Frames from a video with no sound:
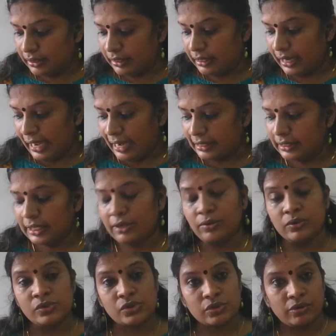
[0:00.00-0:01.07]

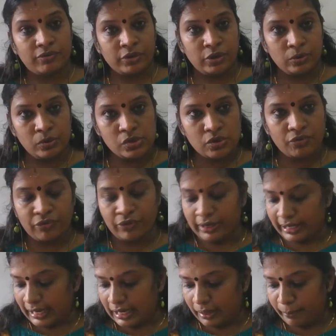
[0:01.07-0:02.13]
active use of
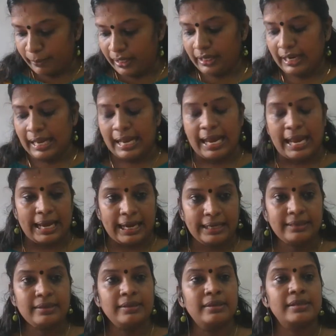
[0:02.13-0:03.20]
grammar, and
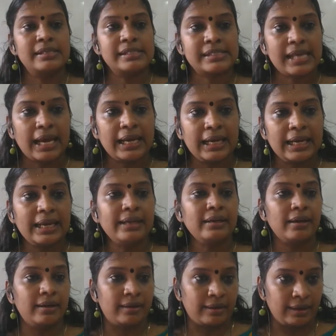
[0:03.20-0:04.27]
silent
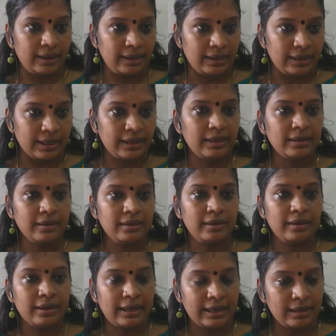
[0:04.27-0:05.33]
reading
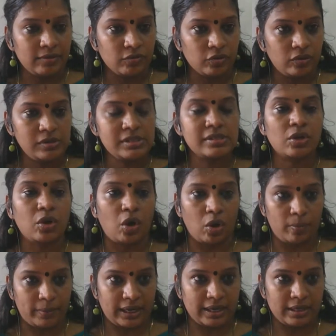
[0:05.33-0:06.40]
involves
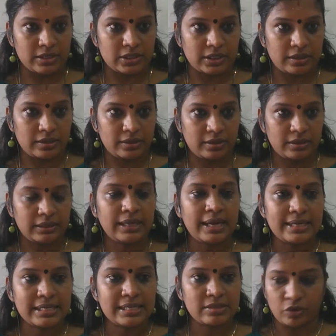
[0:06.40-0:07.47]
comprehension. That
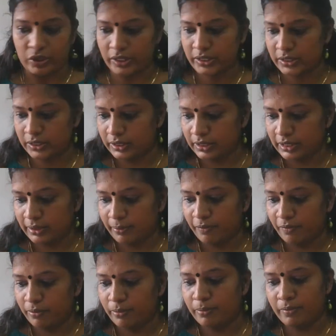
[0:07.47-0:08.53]
is what
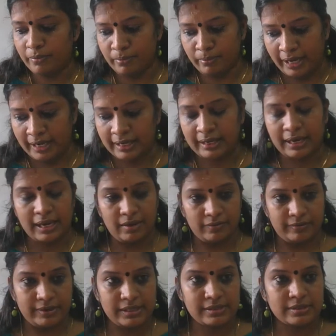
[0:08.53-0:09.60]
Michael
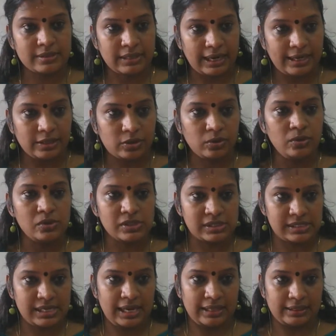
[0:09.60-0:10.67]
West tried to
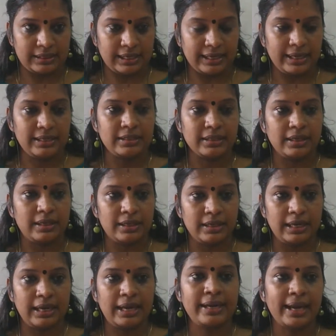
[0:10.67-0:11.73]
say, that
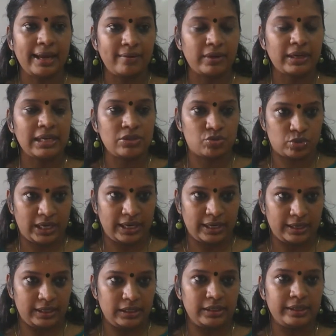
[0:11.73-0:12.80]
an average
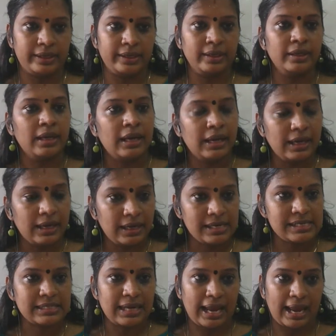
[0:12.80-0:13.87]
child
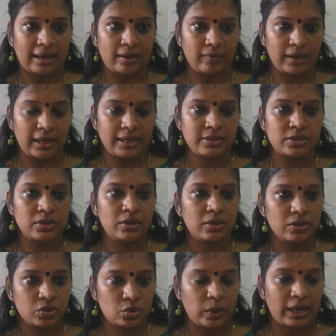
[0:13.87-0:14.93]
learns language
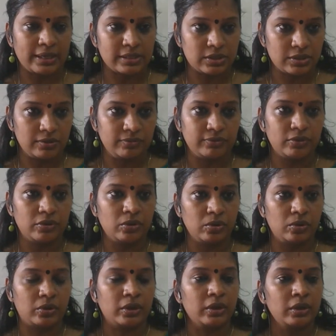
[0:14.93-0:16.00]
to achieve
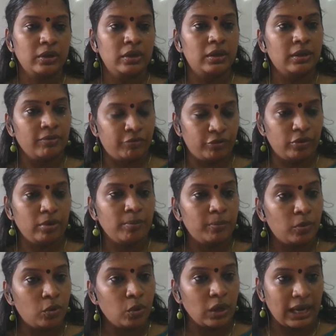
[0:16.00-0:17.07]
or for
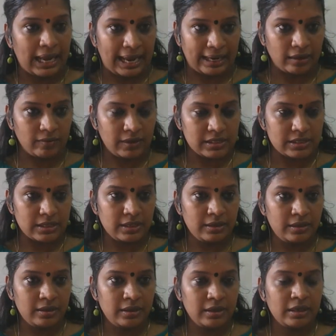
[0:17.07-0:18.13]
more language.
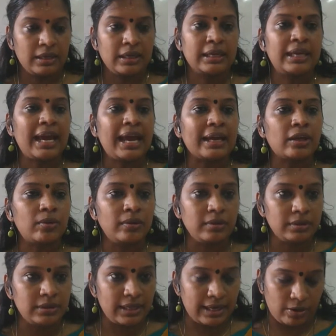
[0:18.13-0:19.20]
He acquires
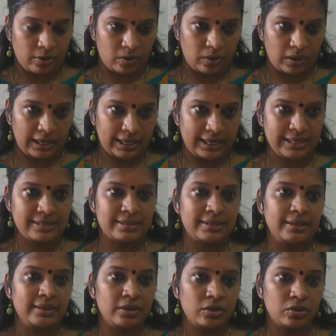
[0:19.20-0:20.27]
the knowledge
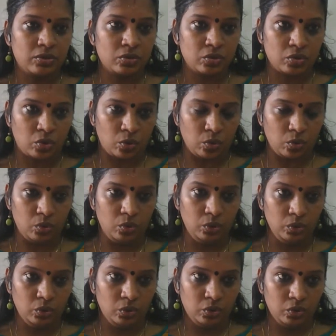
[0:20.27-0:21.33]

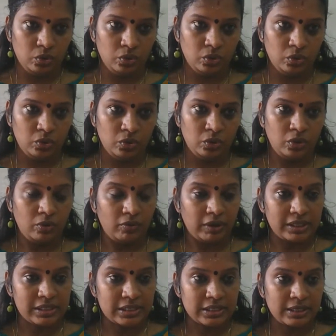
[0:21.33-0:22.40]
through
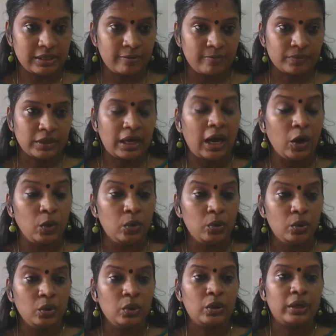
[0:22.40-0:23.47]
what?
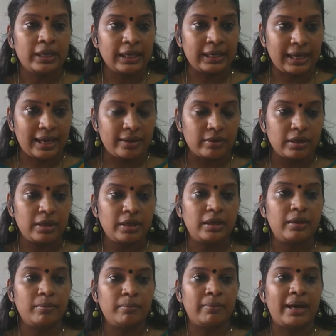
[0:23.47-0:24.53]
How he can?
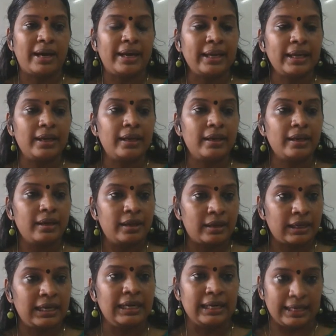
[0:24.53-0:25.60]
By
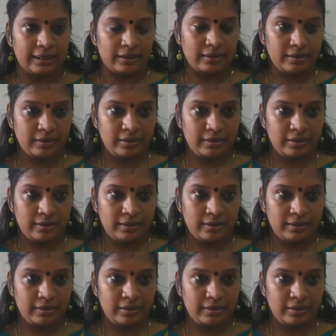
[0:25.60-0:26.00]
reading.